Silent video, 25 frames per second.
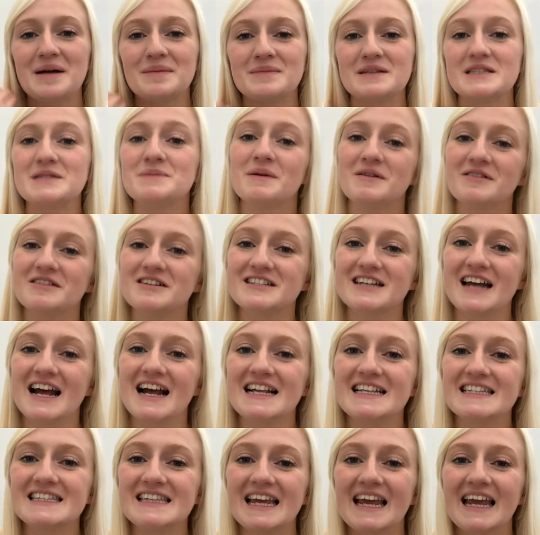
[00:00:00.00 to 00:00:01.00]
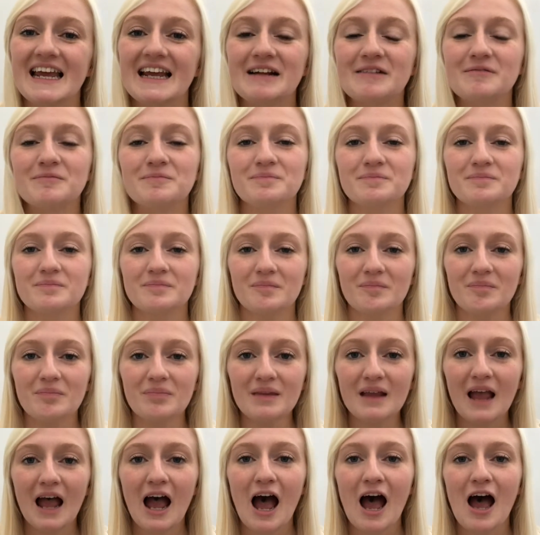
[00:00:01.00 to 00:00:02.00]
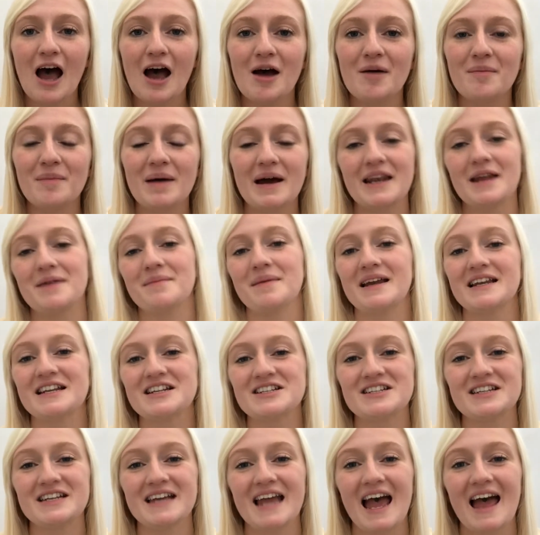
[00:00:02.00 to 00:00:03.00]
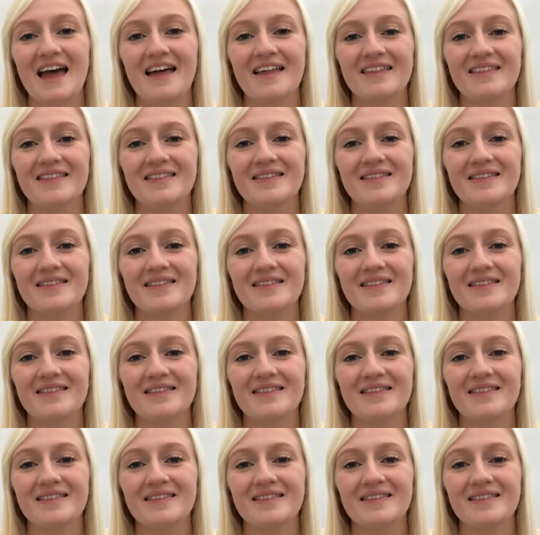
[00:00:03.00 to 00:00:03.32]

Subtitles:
Spirit jersey, and I managed to get